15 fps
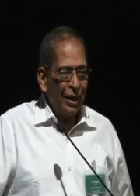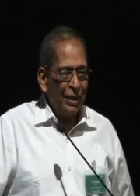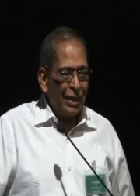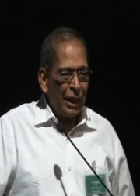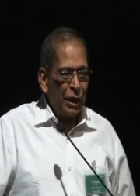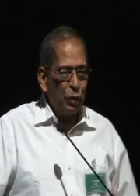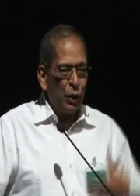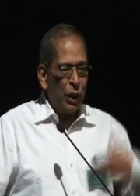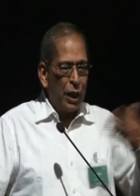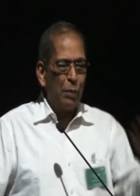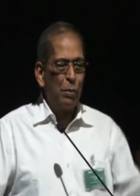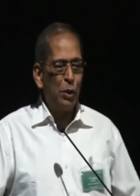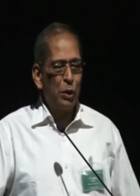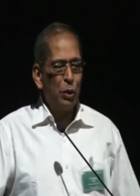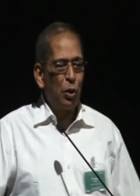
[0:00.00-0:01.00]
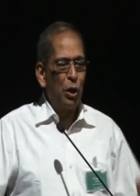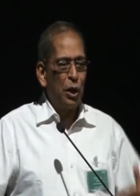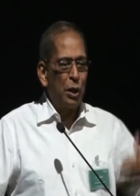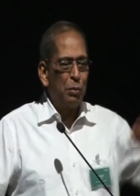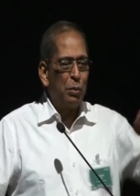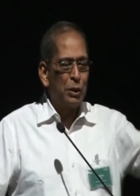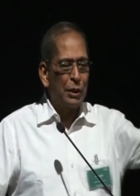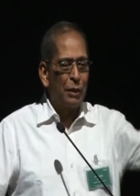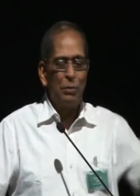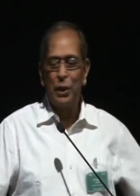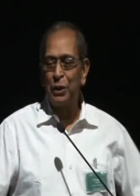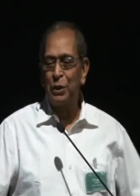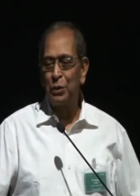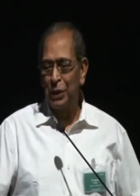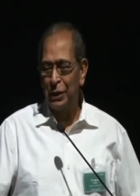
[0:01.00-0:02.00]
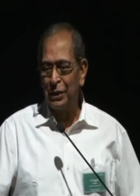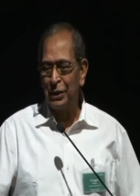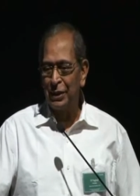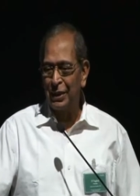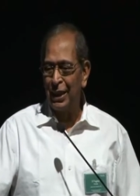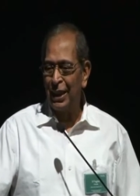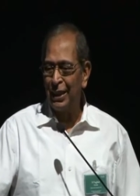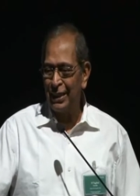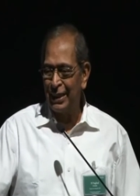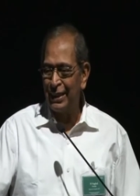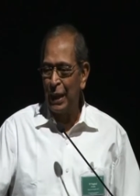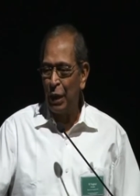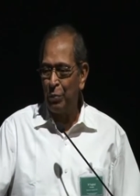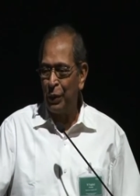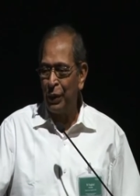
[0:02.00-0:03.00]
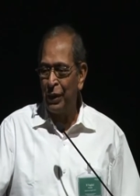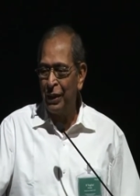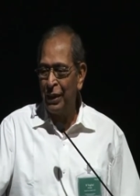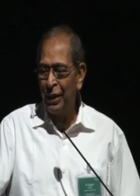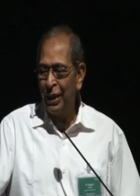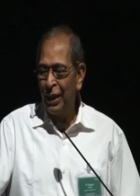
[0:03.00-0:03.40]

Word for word: that you are able to contribute something to this, uh, this happened.